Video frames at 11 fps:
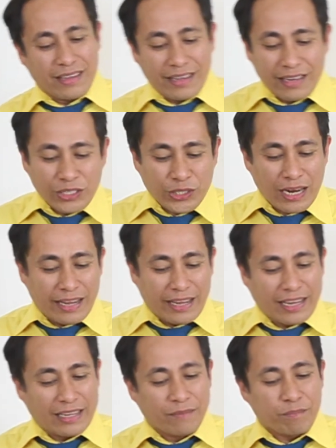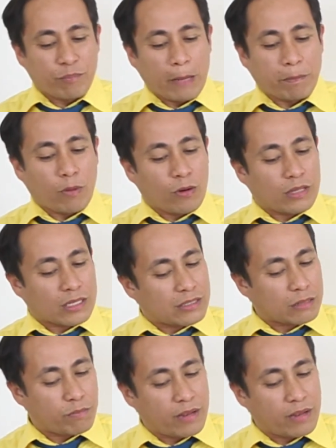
Initially, people does not